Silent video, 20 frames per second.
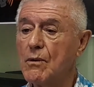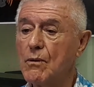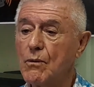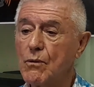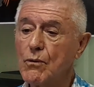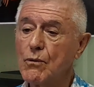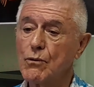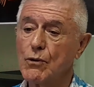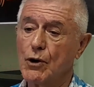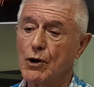
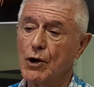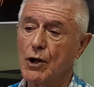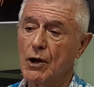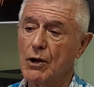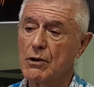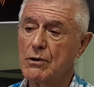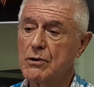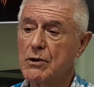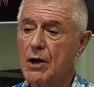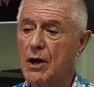Oh la
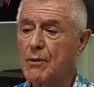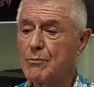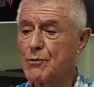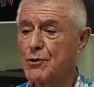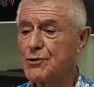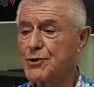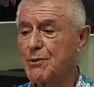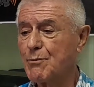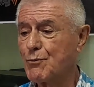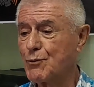la, I'm
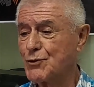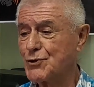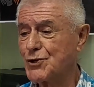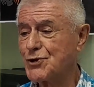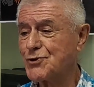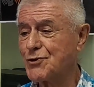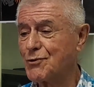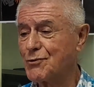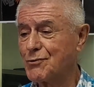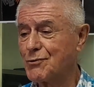not in
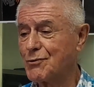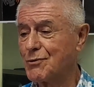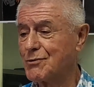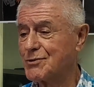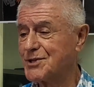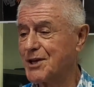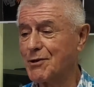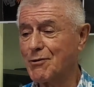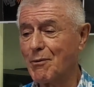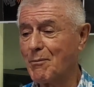position to
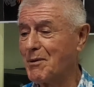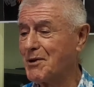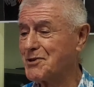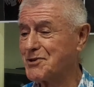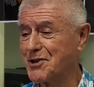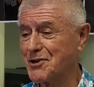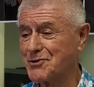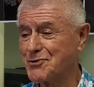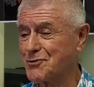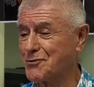send a
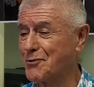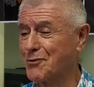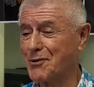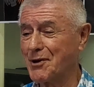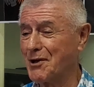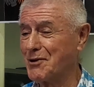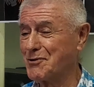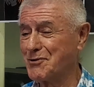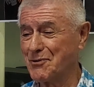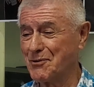message to the
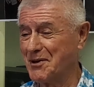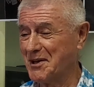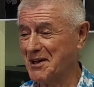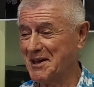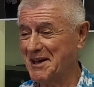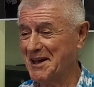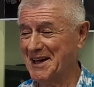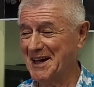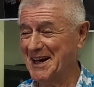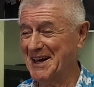country.
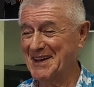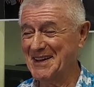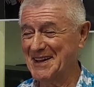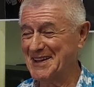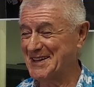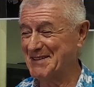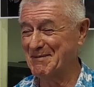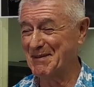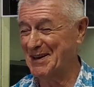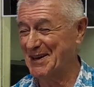
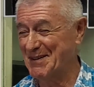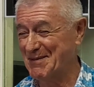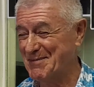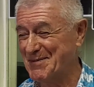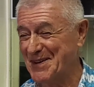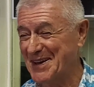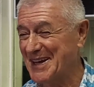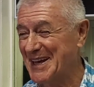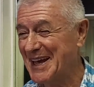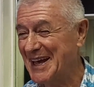Believe
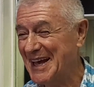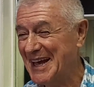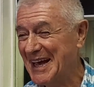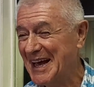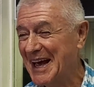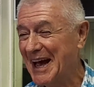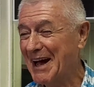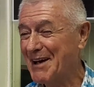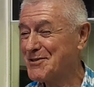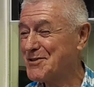me.
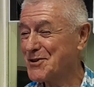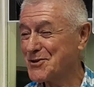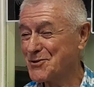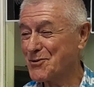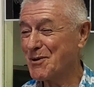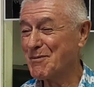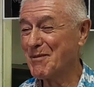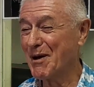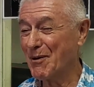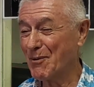I'm just
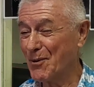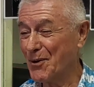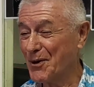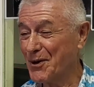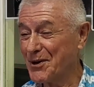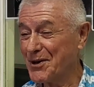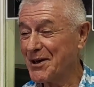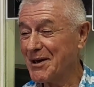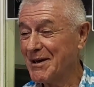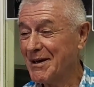doing my
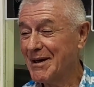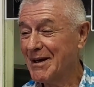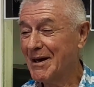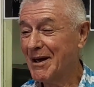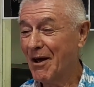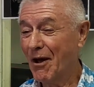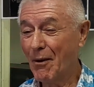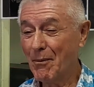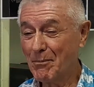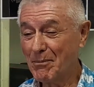work
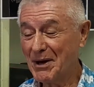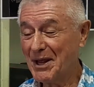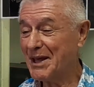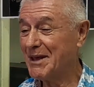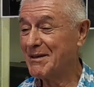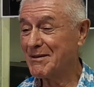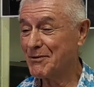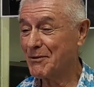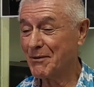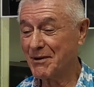
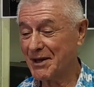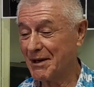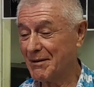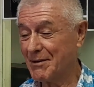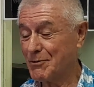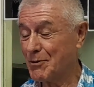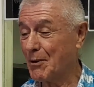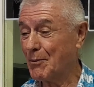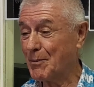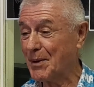humbly,
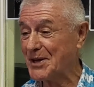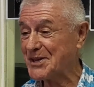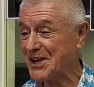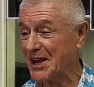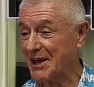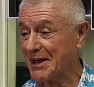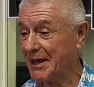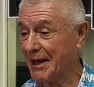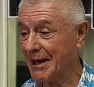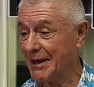the best
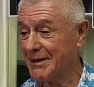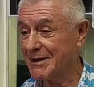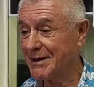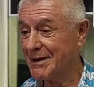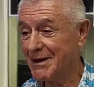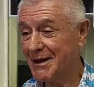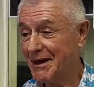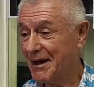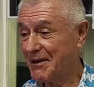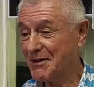I can,
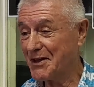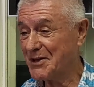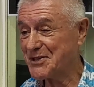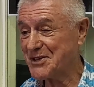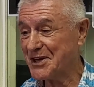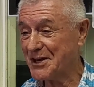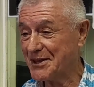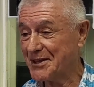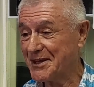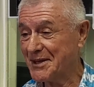and
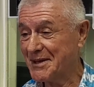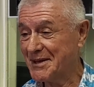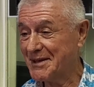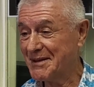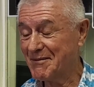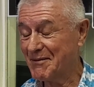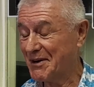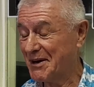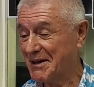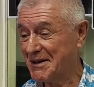that's it.
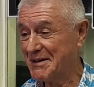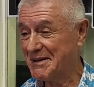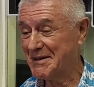Voilà.